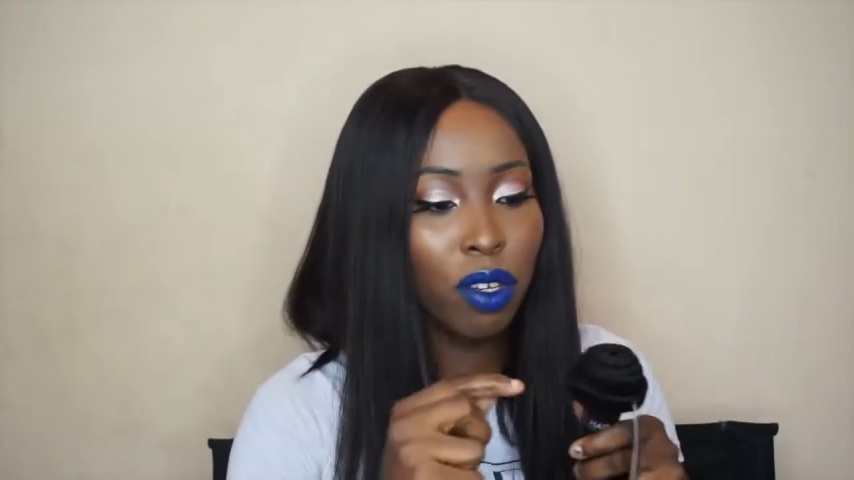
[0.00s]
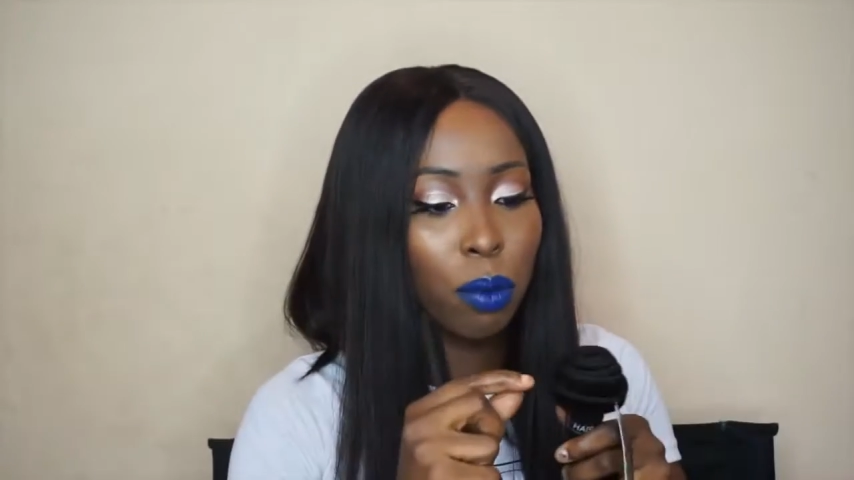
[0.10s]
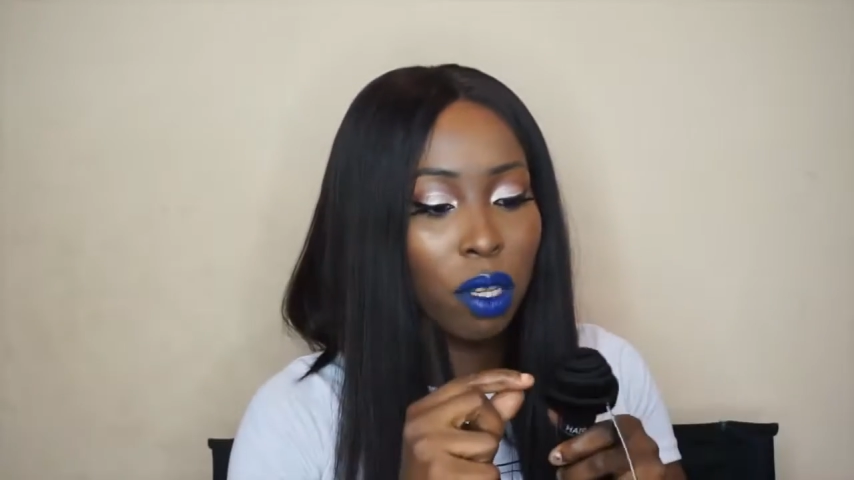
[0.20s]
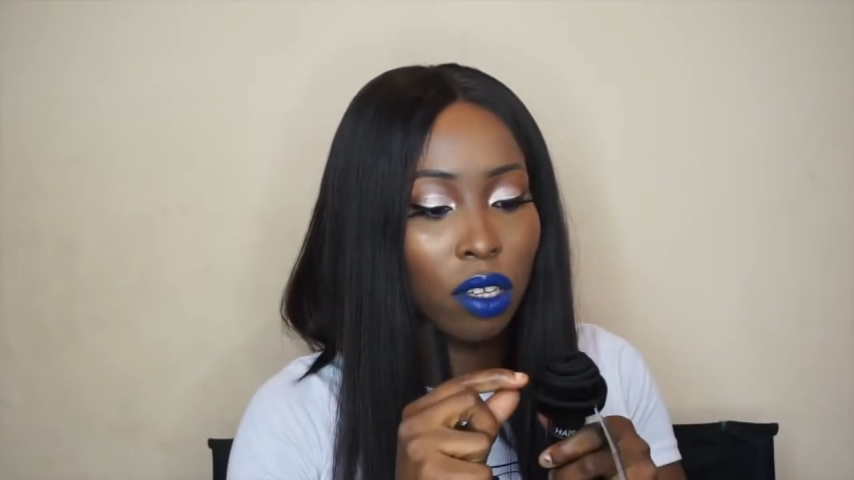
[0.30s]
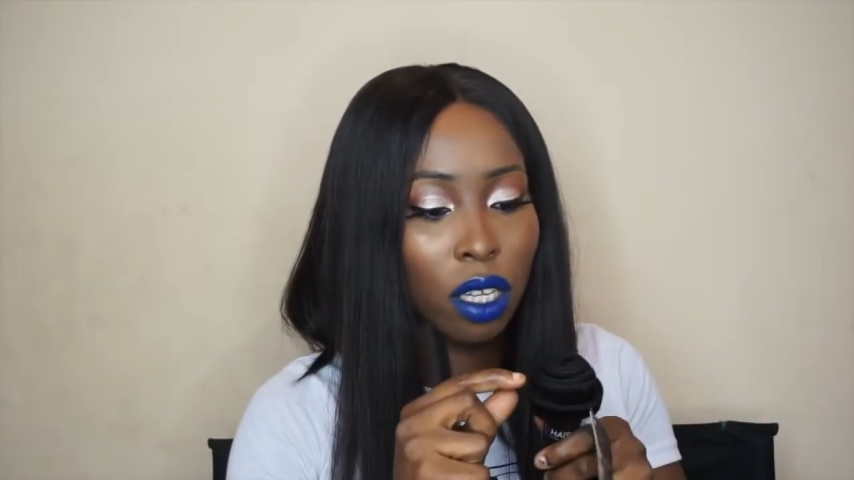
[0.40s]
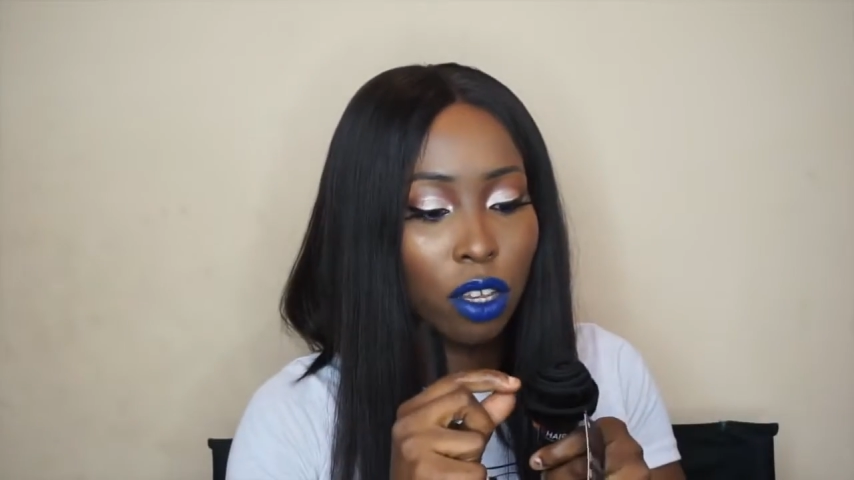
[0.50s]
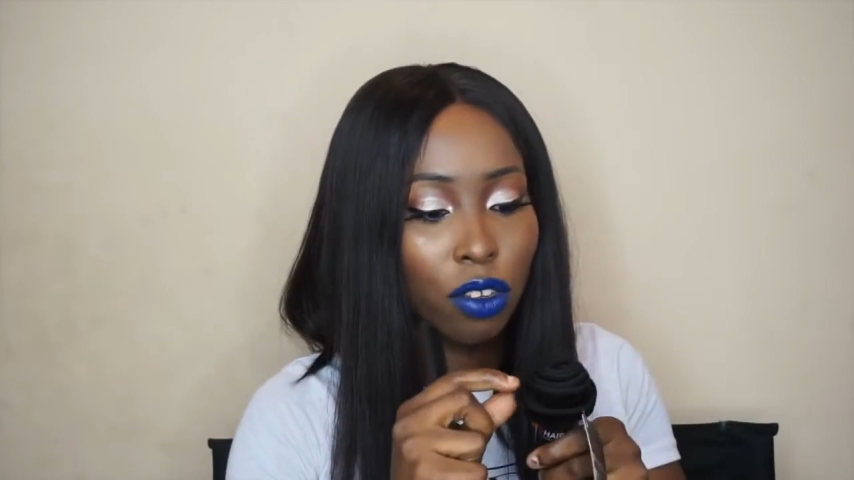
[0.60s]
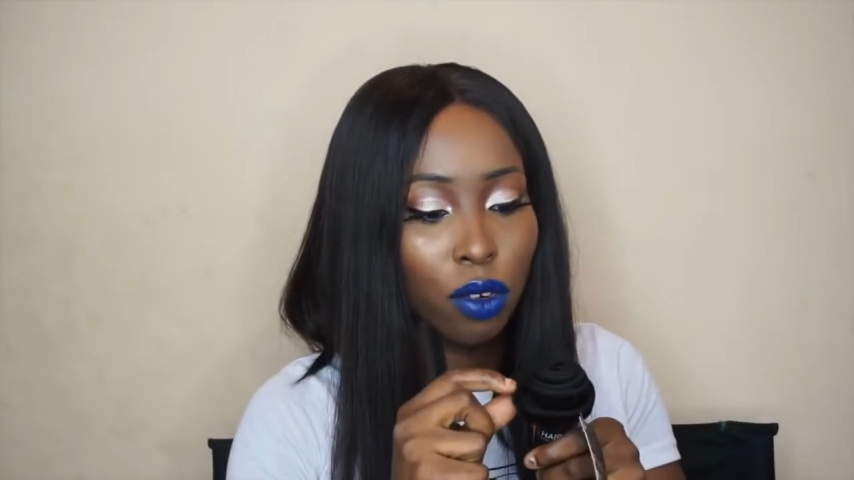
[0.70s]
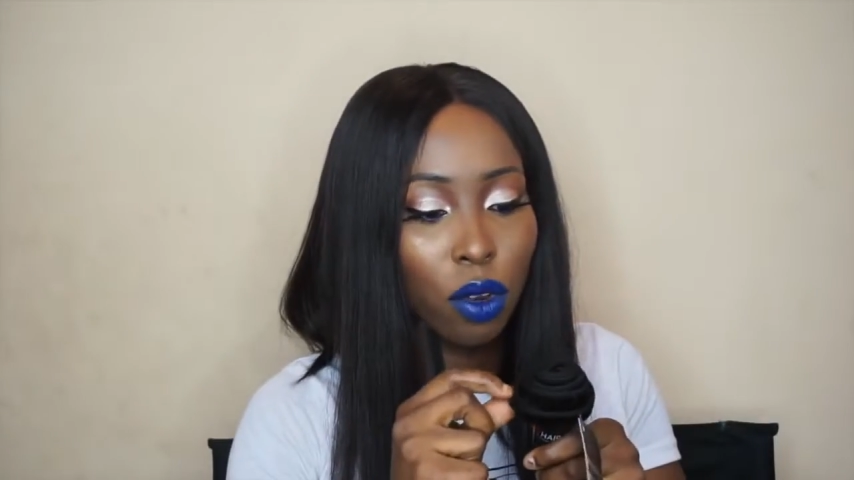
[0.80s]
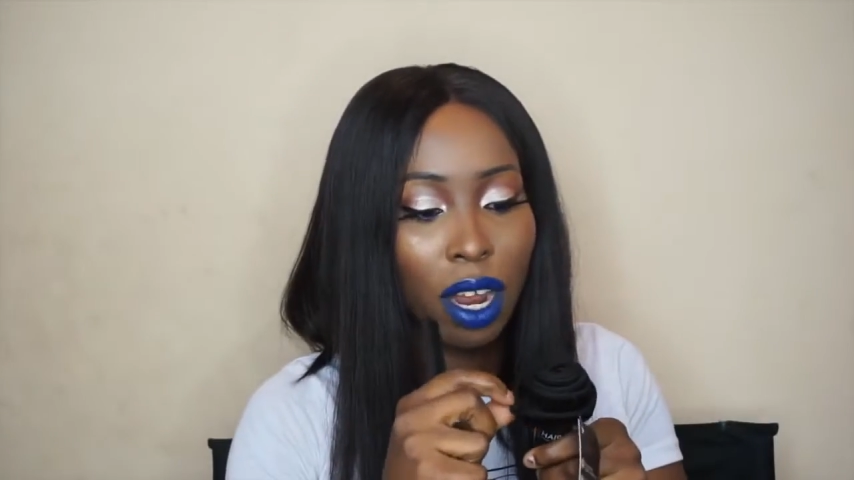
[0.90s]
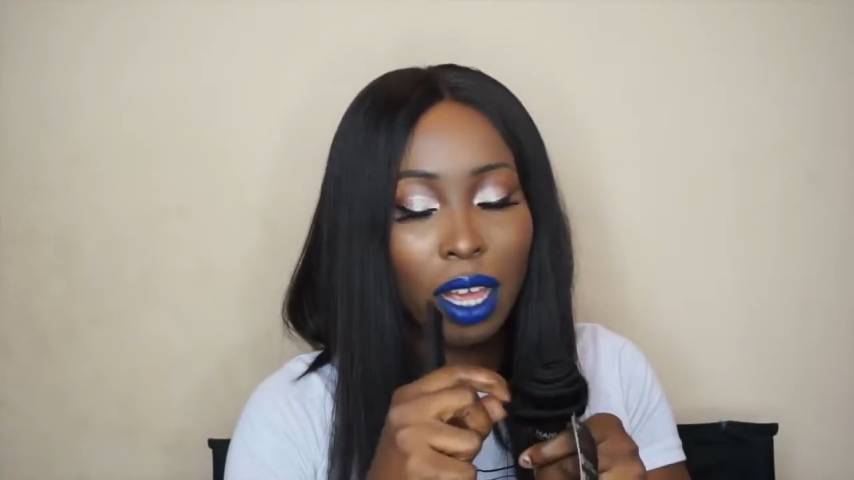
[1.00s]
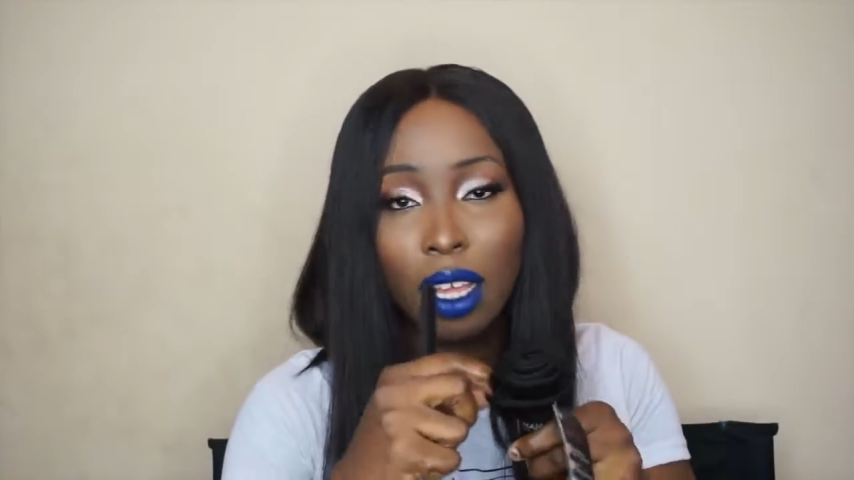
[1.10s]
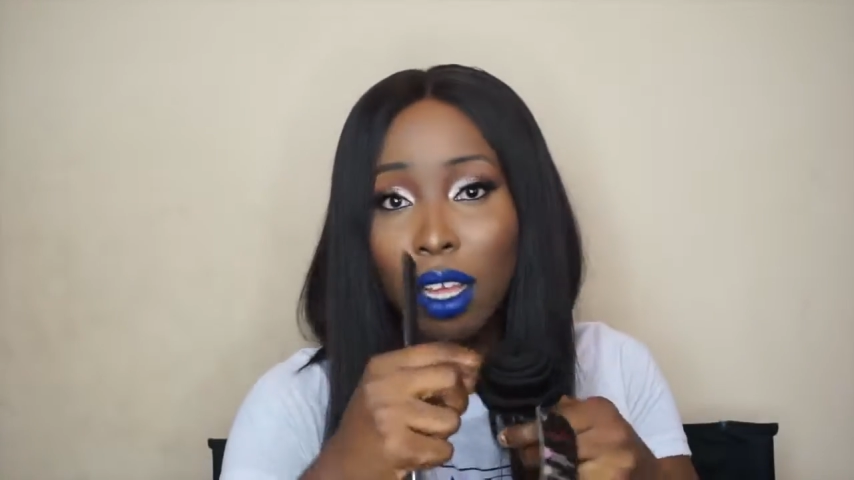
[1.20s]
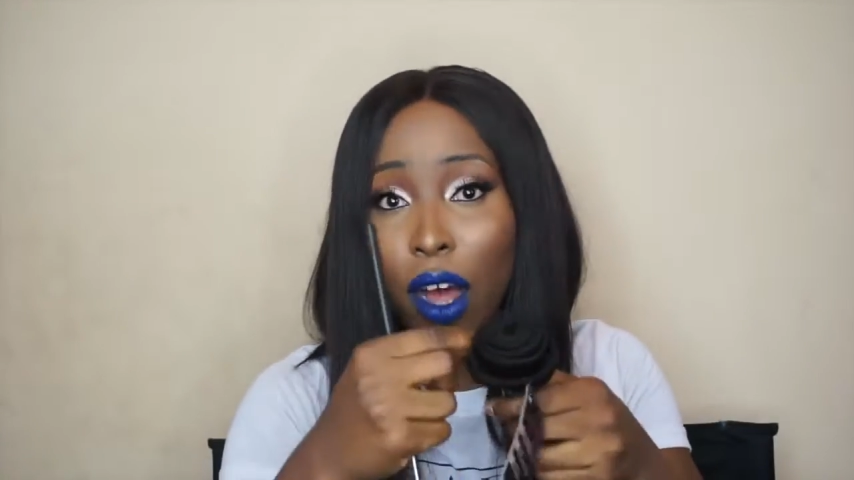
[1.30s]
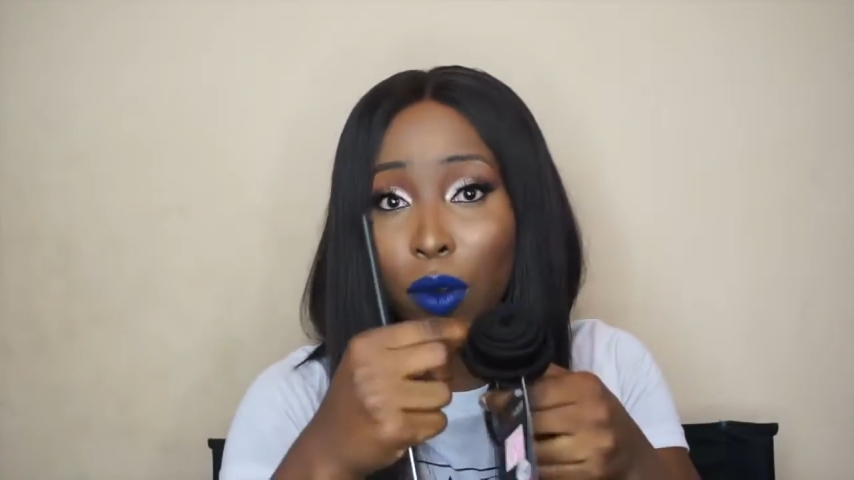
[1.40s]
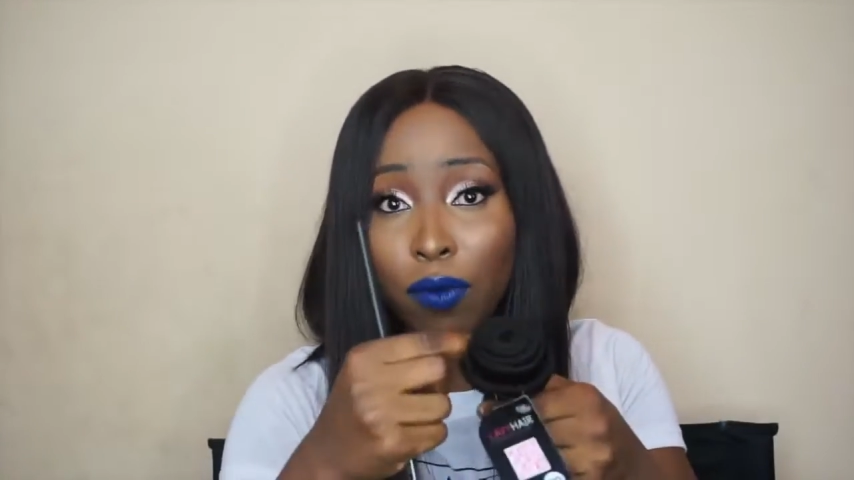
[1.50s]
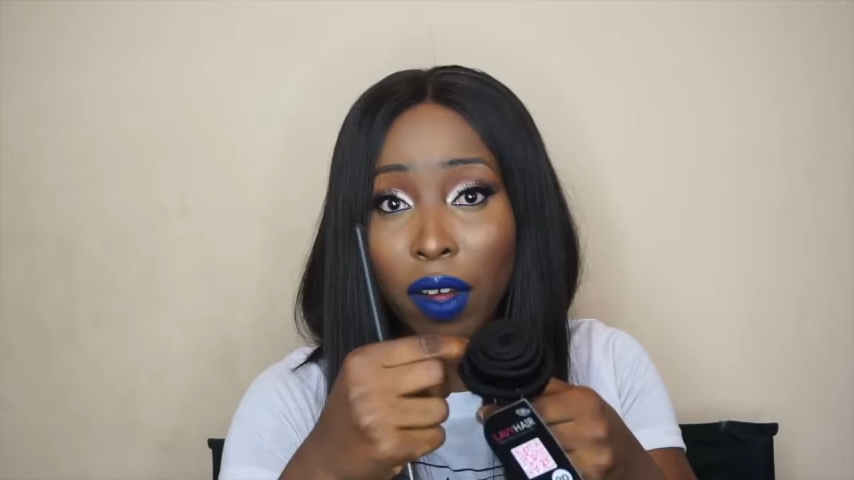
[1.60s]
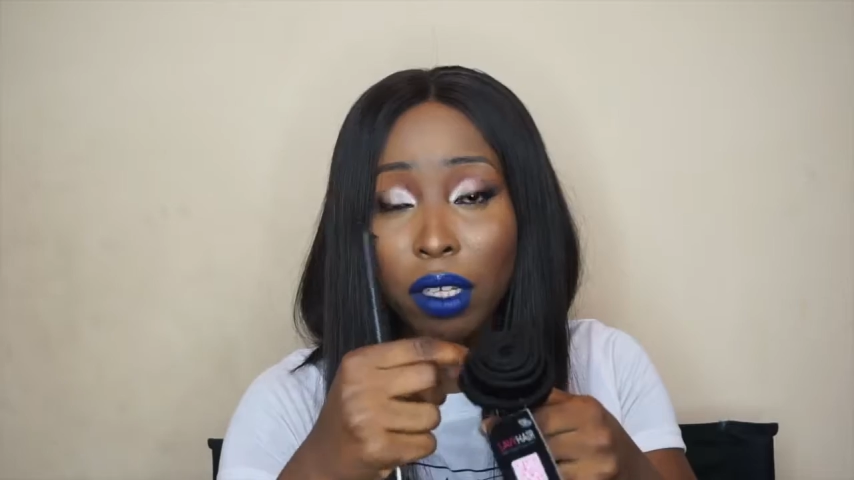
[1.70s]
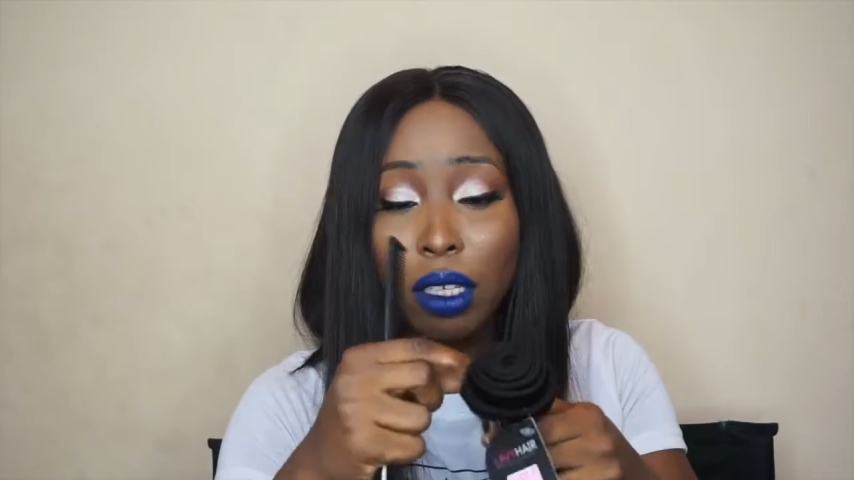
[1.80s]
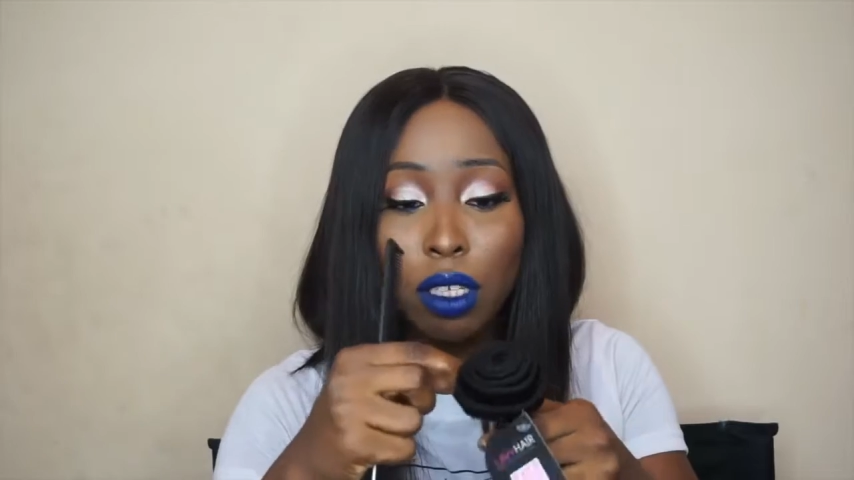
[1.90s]
which means in case you don't like how
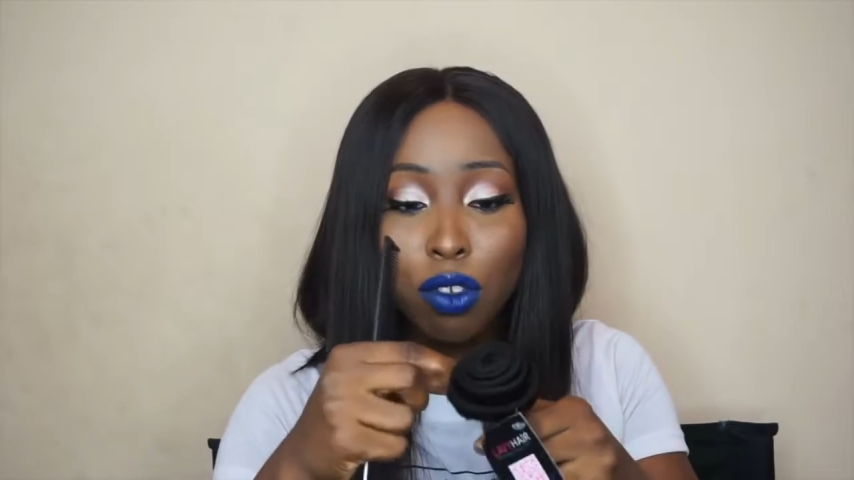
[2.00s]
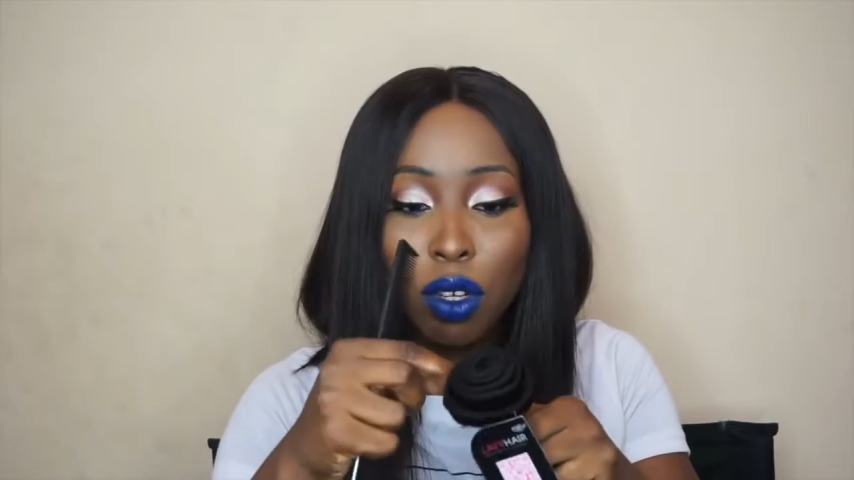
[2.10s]
fat it is,